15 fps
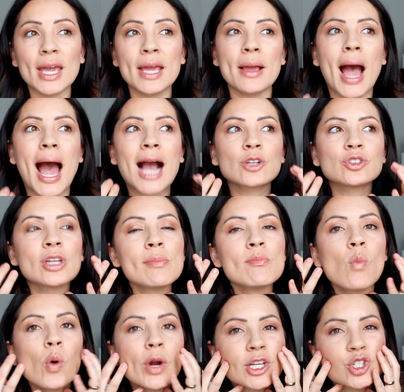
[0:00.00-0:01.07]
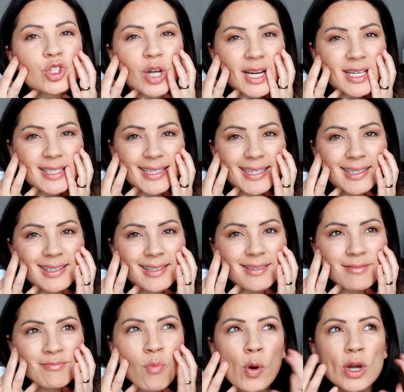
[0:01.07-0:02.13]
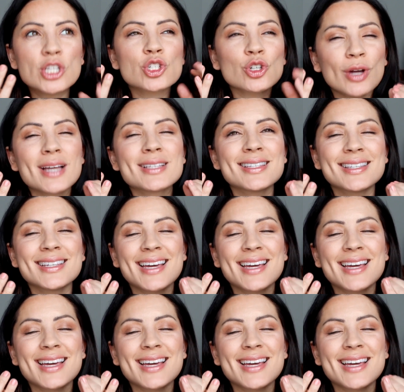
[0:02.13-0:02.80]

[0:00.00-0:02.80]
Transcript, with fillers: it actually moisturizes it moisturizes